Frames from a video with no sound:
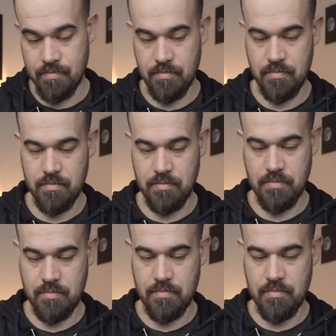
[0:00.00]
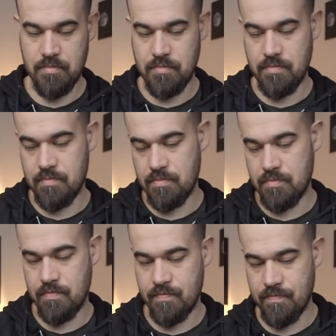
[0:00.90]

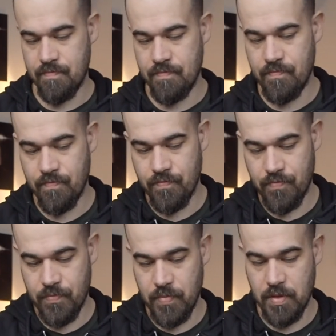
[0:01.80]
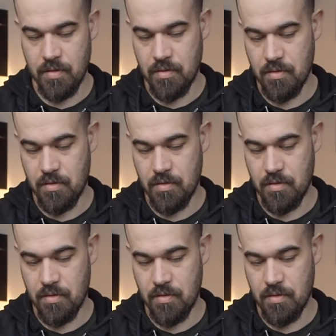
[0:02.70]
(silence)